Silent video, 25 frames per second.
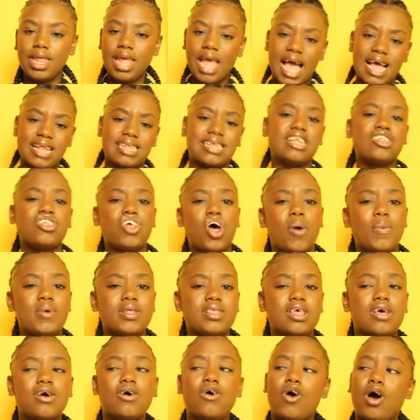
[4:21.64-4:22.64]
I tend to always
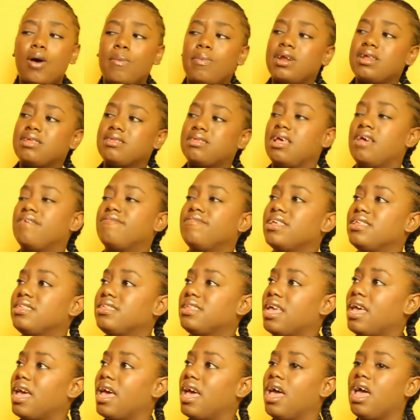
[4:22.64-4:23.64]
say, oh, I'm going to save this
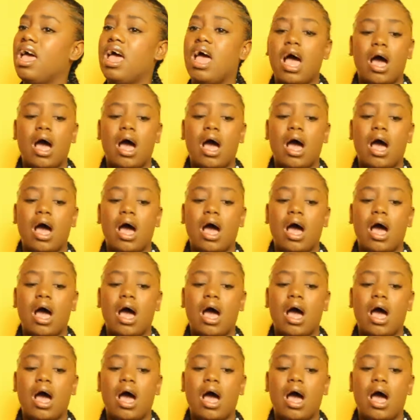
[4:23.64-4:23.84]
year.